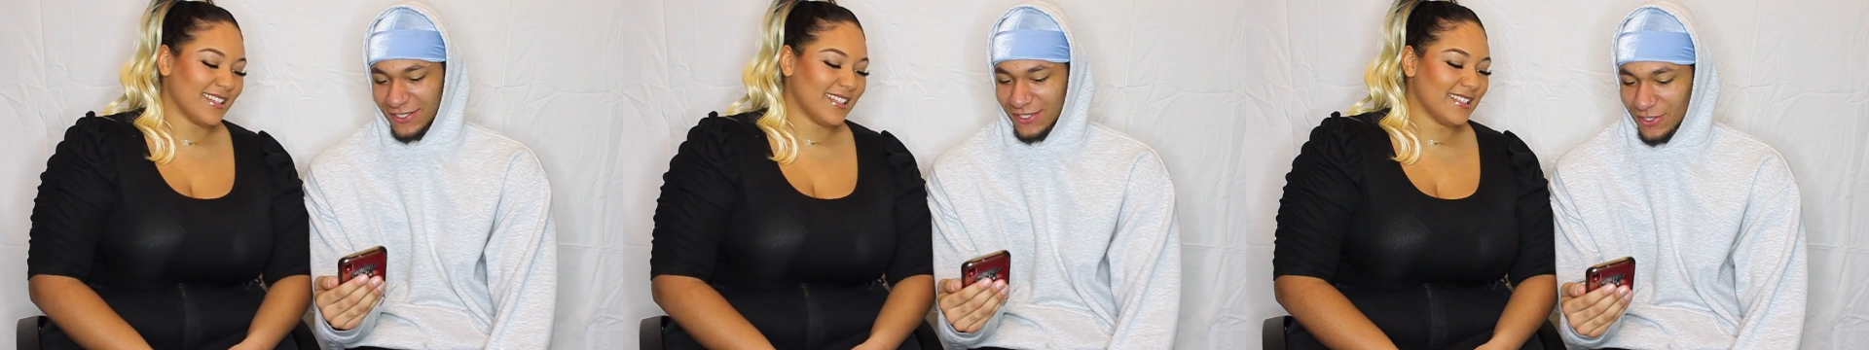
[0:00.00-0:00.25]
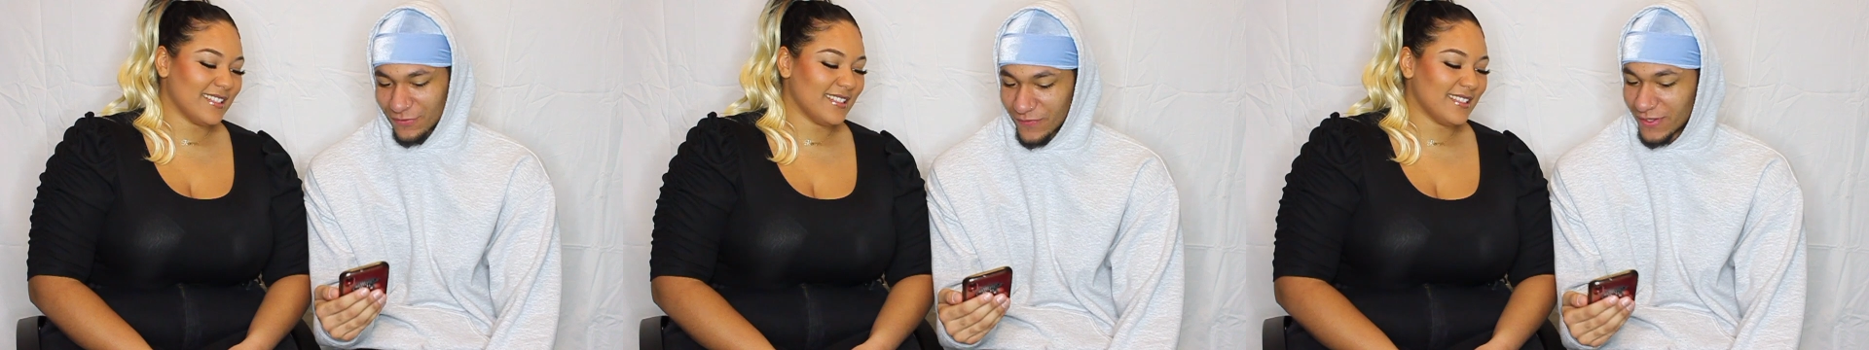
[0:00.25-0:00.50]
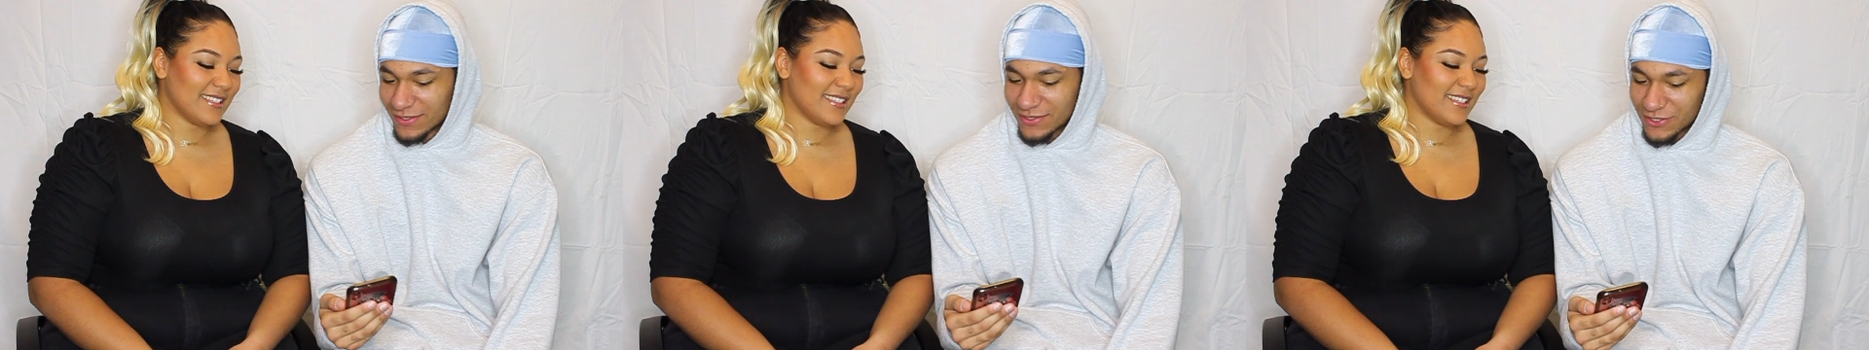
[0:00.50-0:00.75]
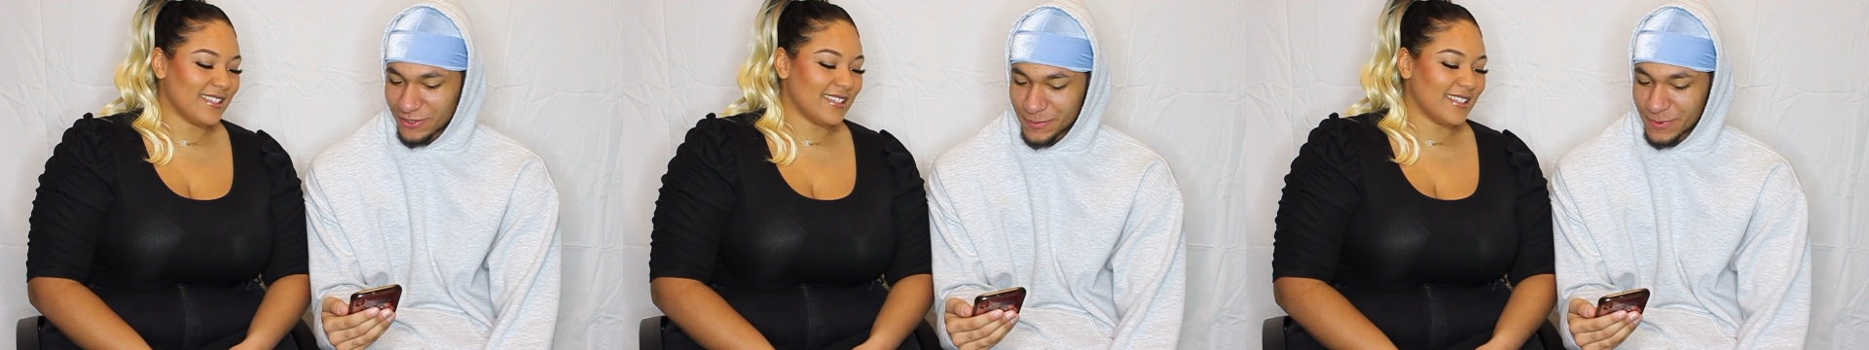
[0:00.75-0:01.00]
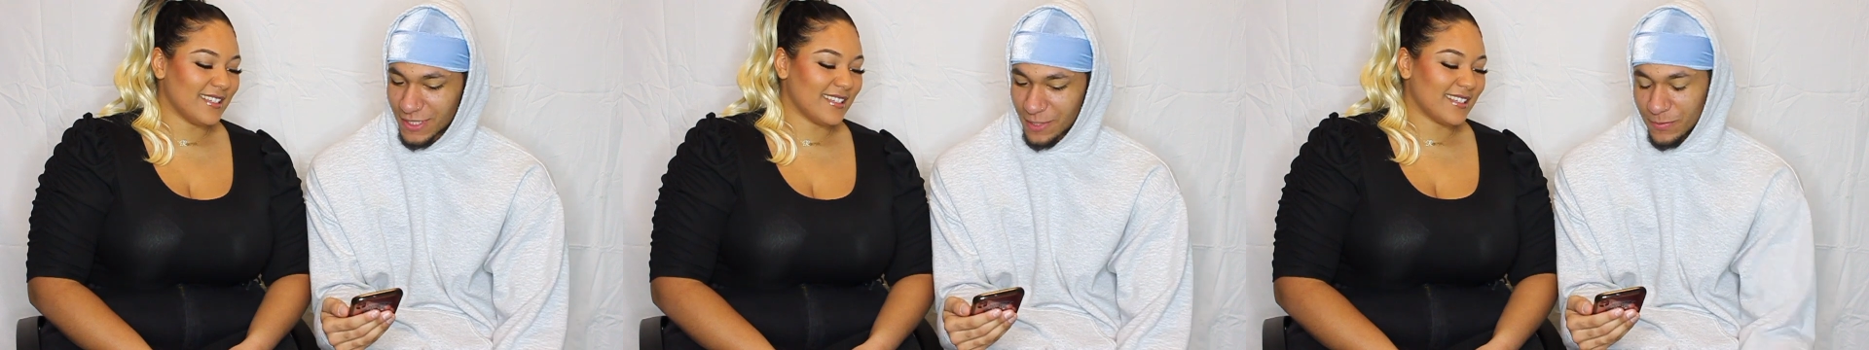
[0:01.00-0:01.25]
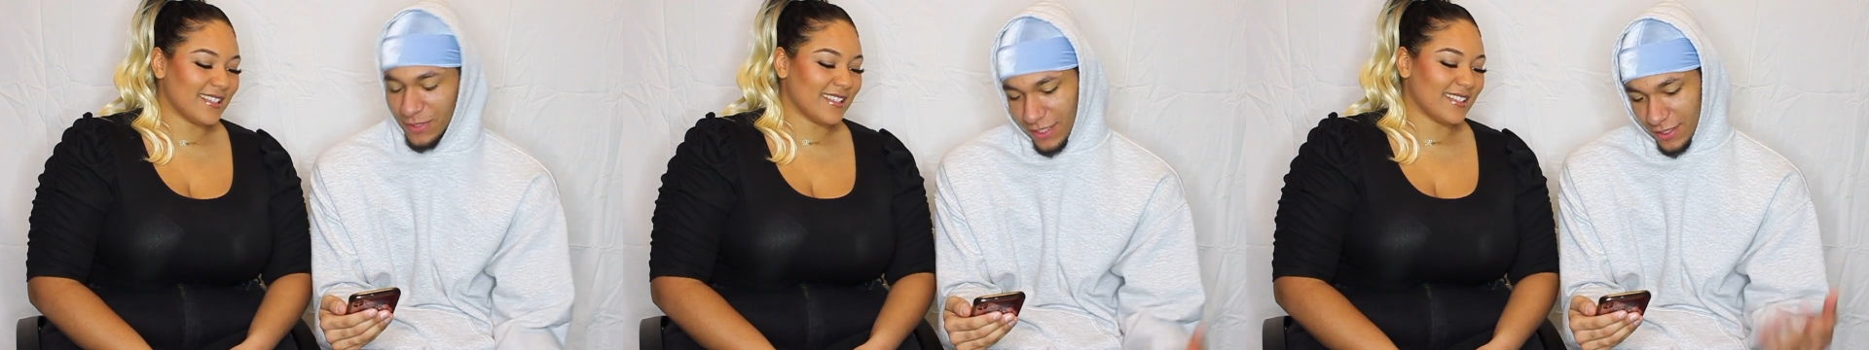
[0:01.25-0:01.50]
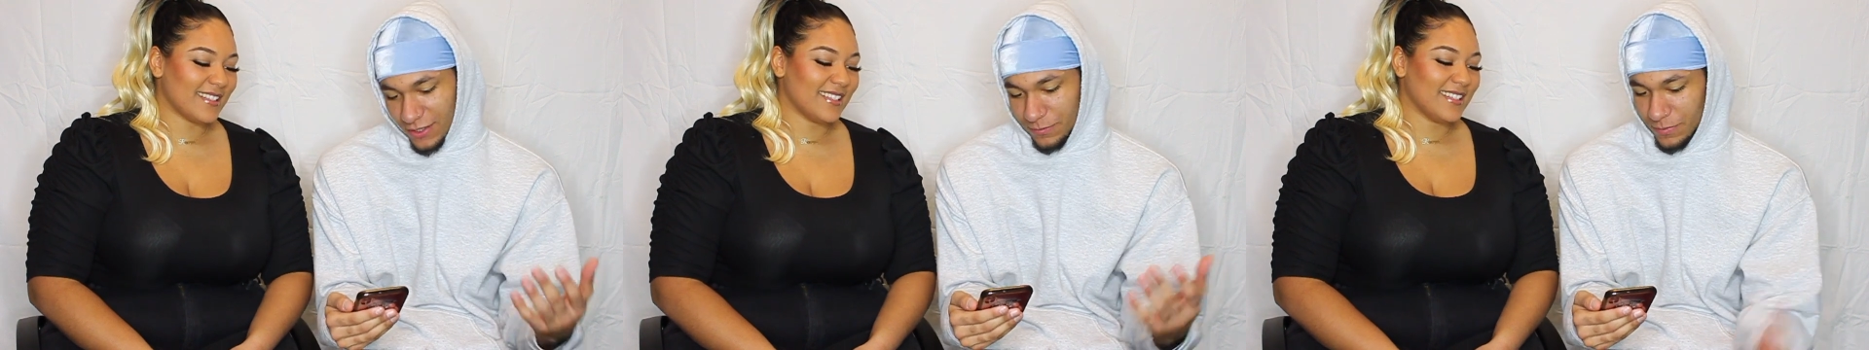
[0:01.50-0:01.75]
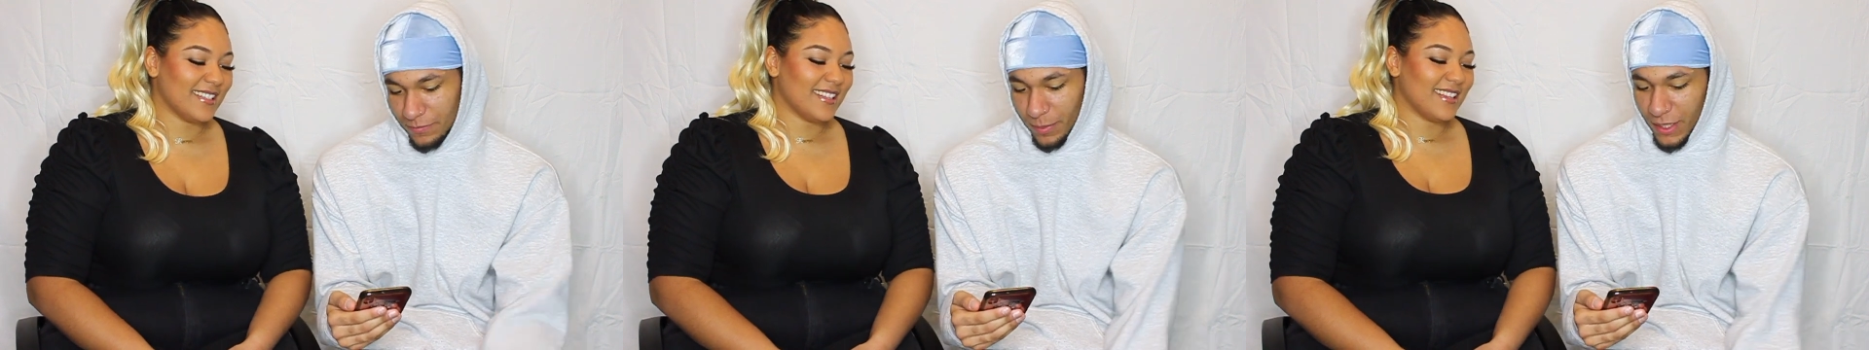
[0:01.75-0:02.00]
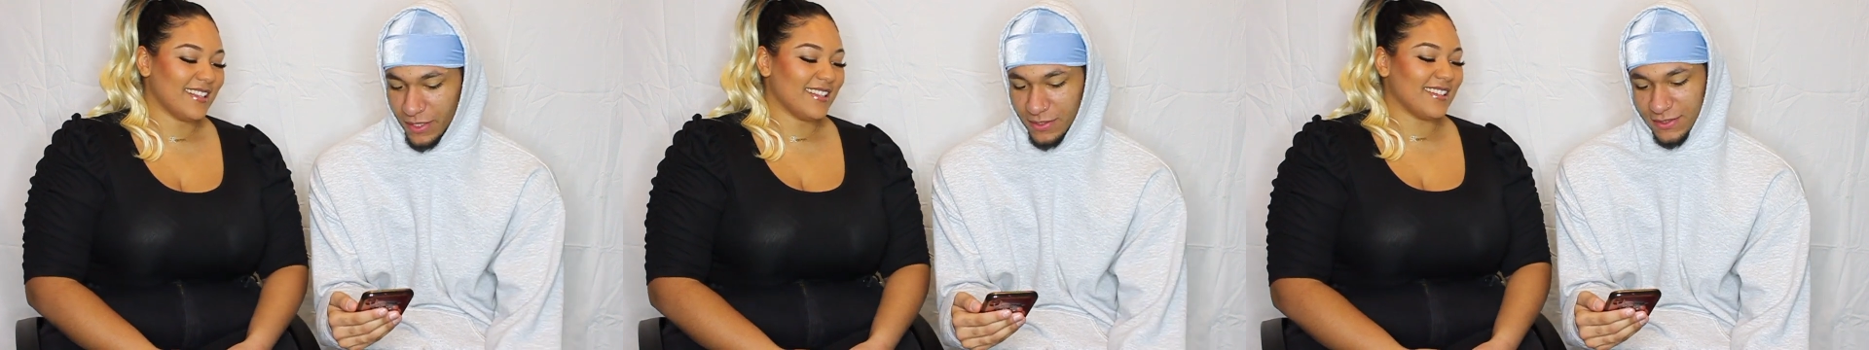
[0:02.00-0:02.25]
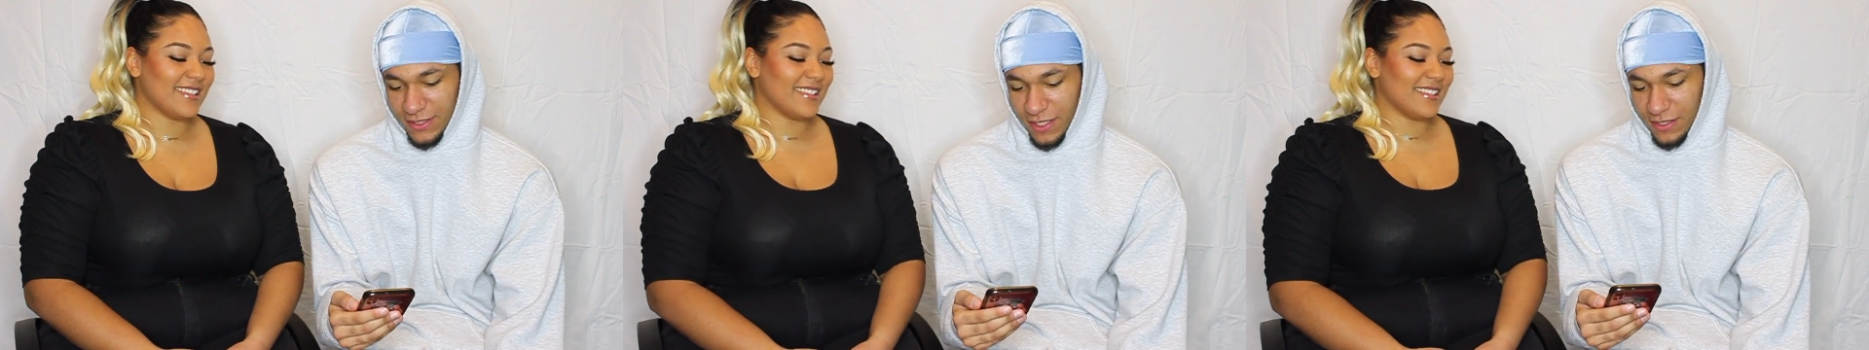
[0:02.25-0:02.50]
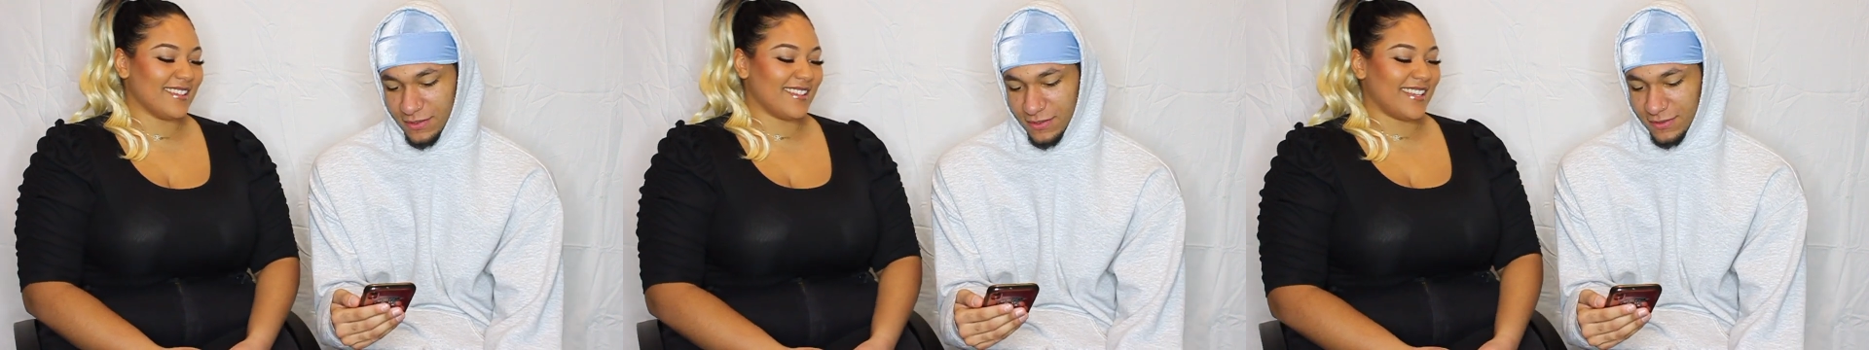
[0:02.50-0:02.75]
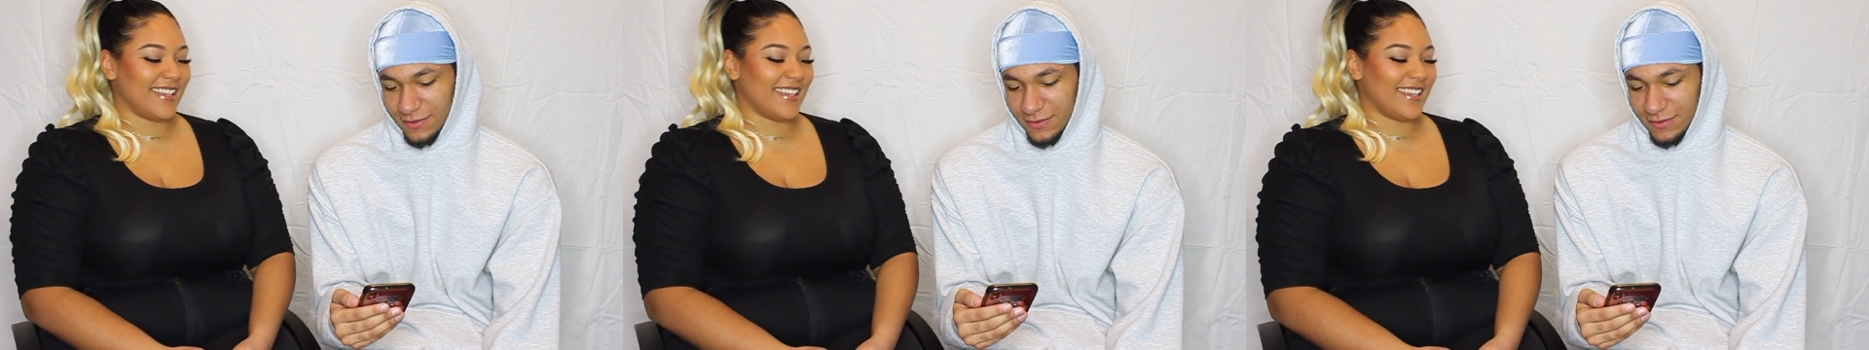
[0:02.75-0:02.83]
Speaker 1: They're called vice grips. I mean, they could be pliers, I guess.